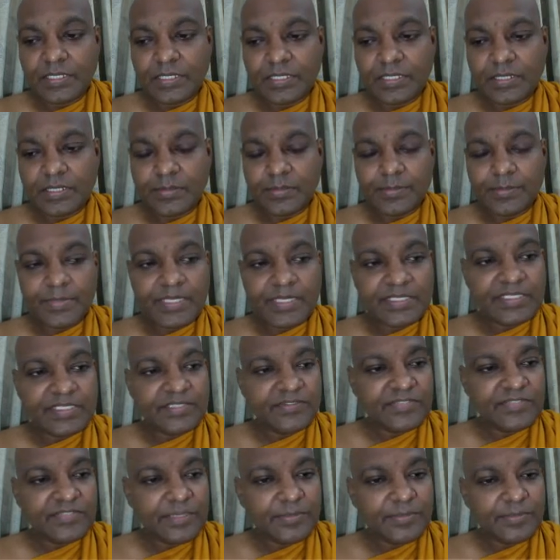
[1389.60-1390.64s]
making
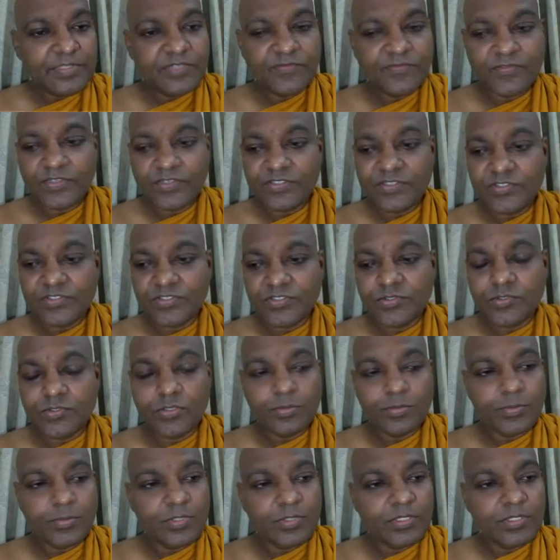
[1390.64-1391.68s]
some difference.
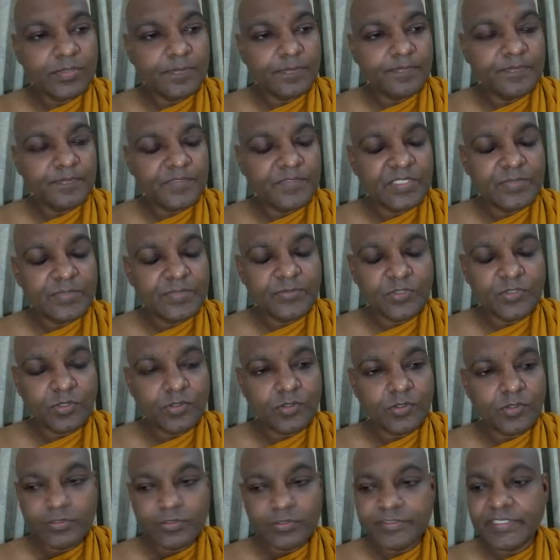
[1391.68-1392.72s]
Keeps on
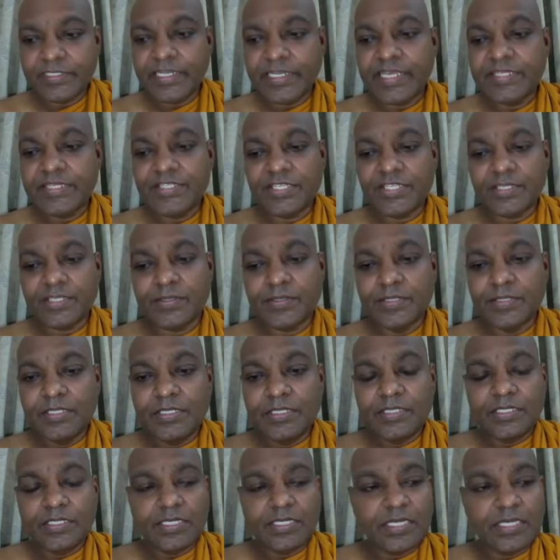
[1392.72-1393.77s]
oscillating
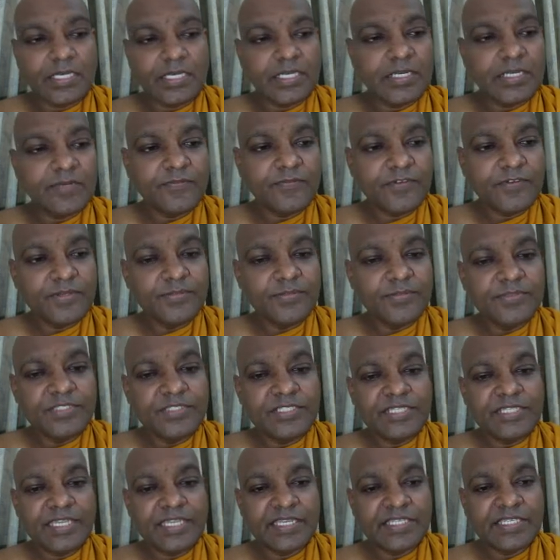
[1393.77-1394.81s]
from the
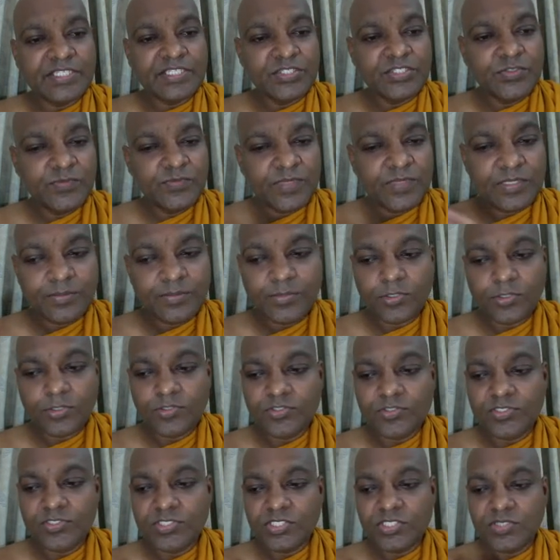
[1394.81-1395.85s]
negative and
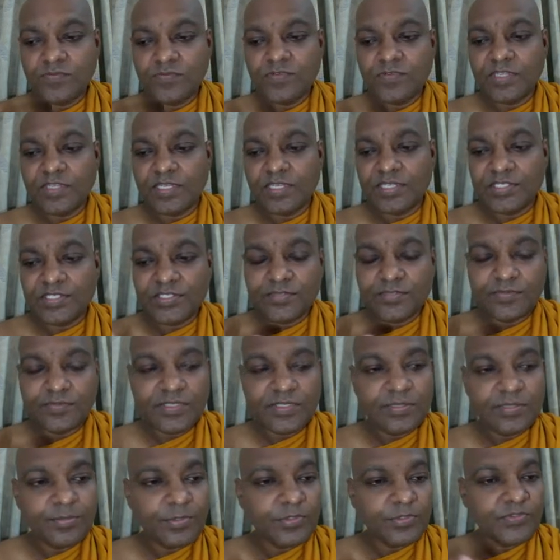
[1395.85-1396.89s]
positive,
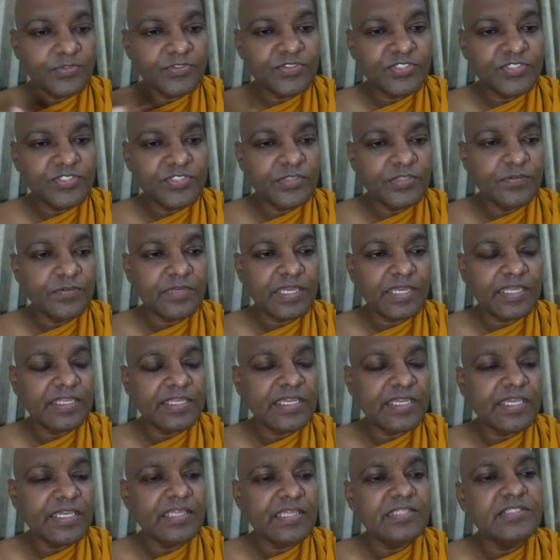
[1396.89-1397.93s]
and
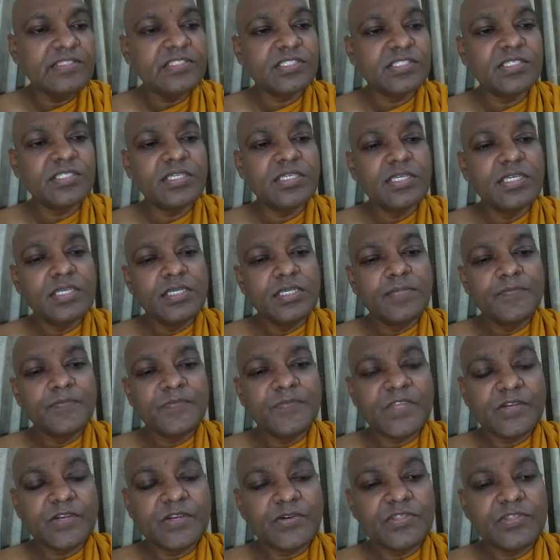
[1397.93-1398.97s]
hence
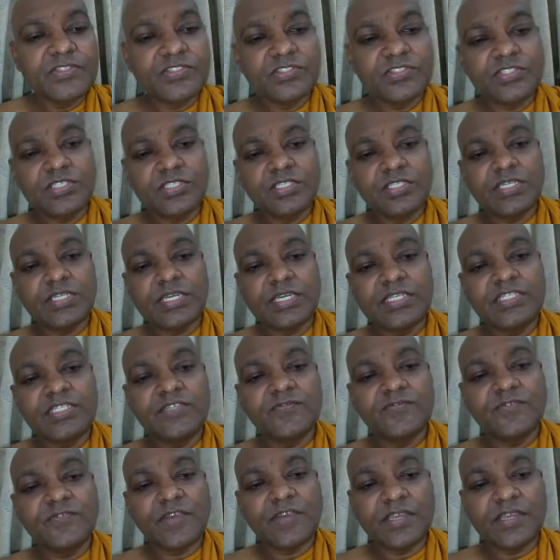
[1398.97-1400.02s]
there is the
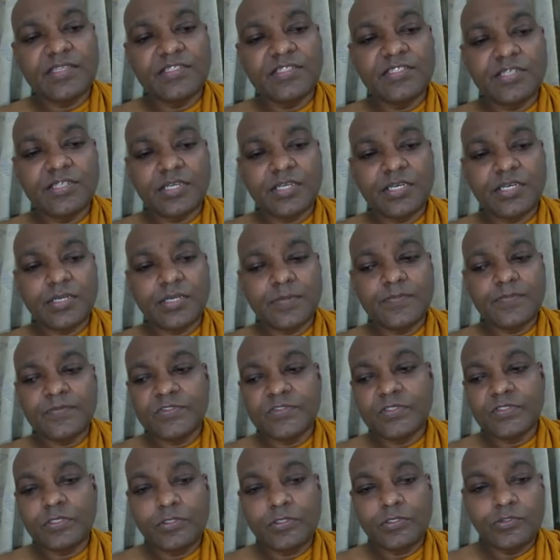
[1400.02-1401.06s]
undefined
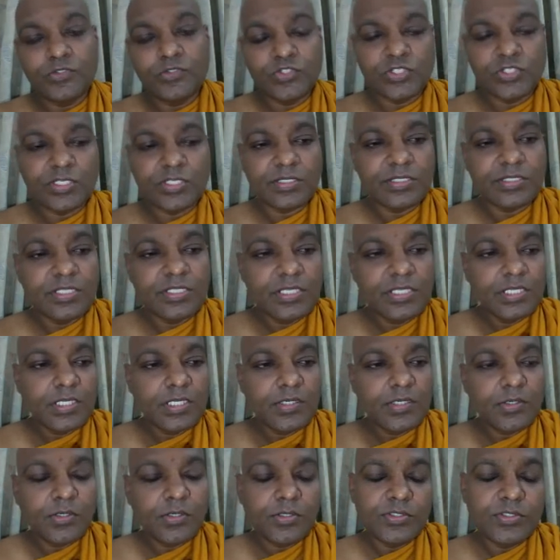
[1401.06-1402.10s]
solution,
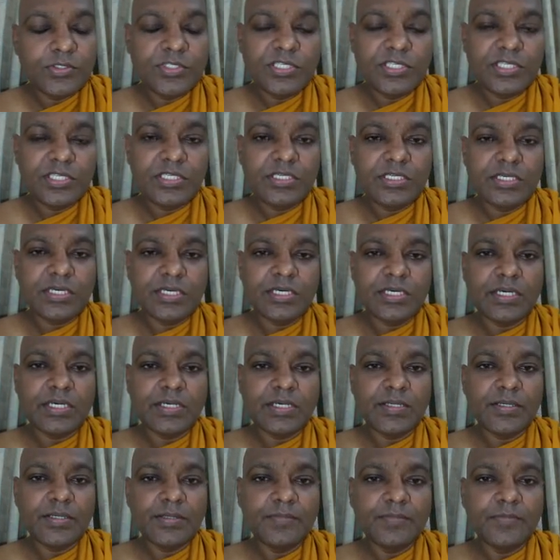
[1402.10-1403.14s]
or the
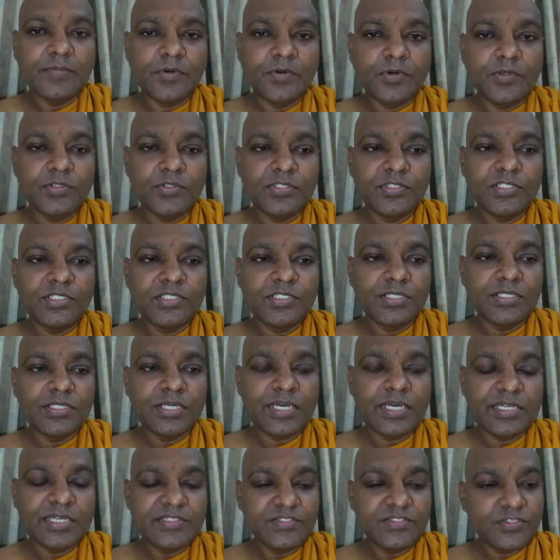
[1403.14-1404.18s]

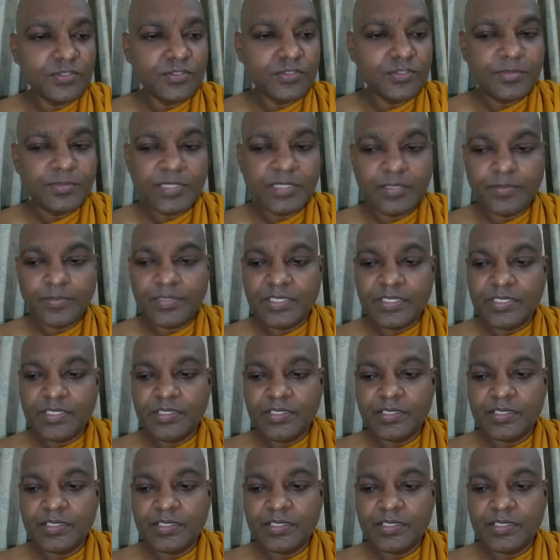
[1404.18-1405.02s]
answer may be